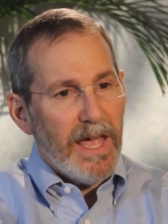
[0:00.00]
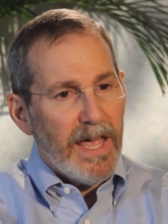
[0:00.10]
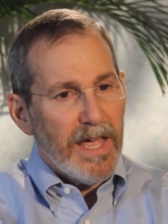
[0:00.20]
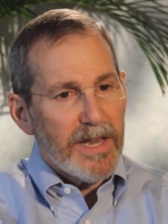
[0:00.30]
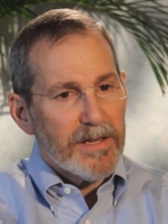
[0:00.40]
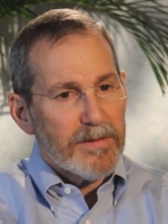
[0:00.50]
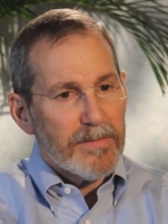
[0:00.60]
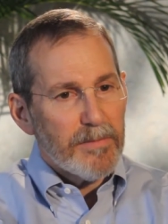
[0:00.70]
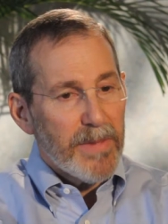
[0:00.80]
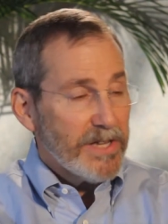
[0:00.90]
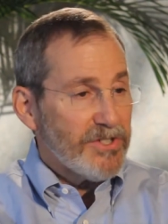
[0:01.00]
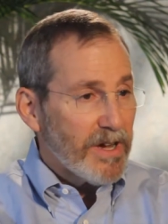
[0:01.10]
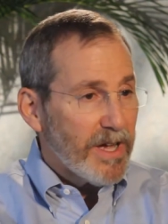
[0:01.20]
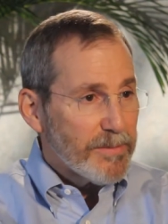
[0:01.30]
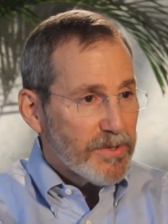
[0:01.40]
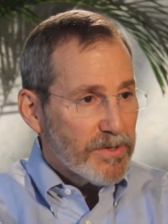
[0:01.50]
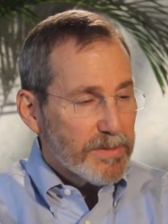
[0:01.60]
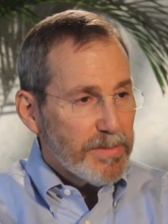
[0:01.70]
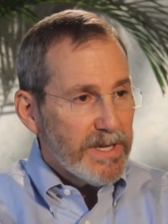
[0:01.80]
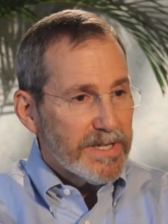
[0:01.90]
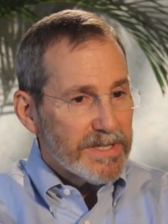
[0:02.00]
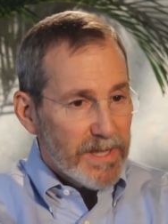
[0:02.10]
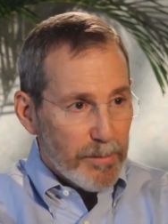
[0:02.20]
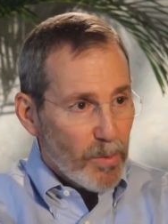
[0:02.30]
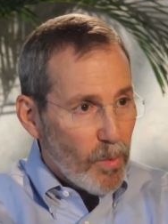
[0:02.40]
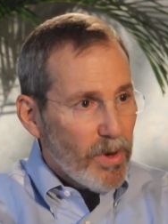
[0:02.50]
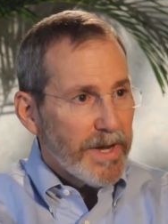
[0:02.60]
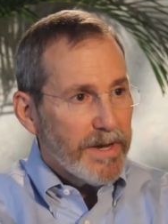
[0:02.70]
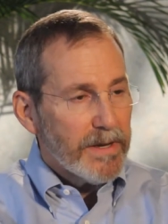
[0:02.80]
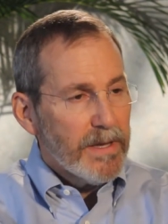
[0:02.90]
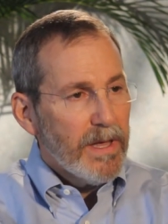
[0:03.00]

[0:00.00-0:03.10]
and my job, so to speak, is number one,